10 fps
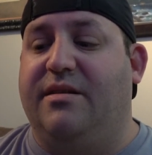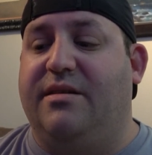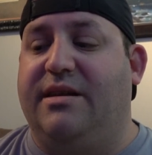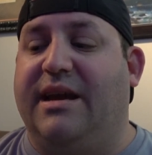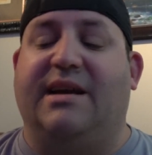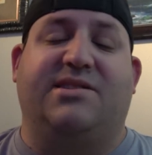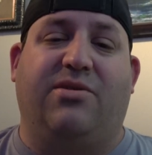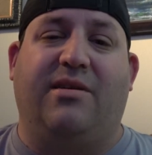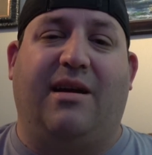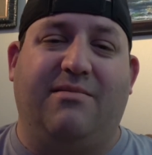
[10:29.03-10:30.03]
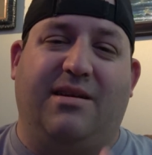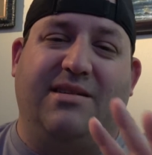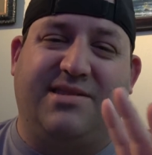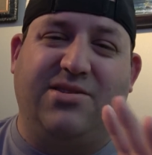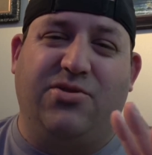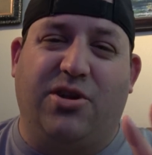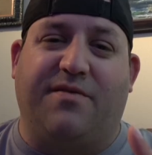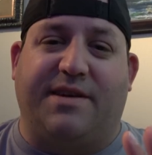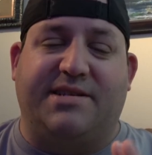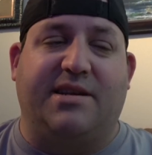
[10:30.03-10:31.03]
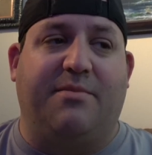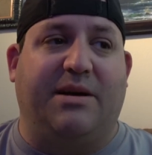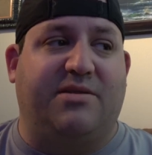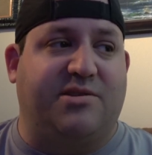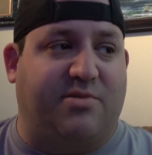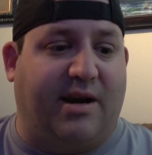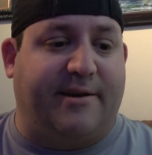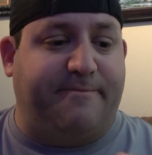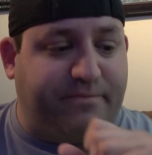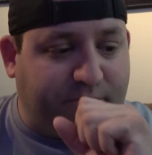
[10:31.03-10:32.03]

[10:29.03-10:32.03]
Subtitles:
yeah, so I was still nervous about this ride.